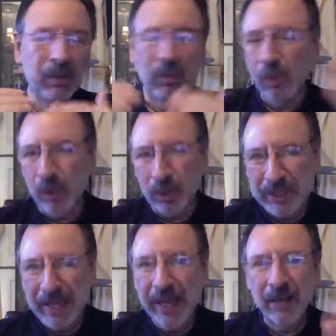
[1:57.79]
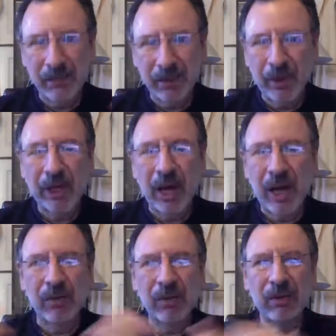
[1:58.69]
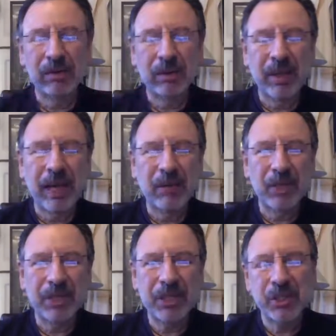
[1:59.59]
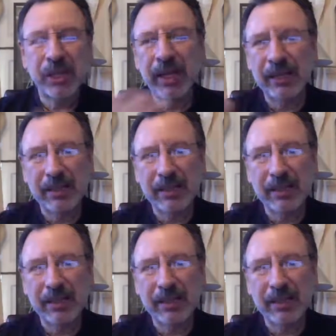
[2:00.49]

what was then very novel conversation today is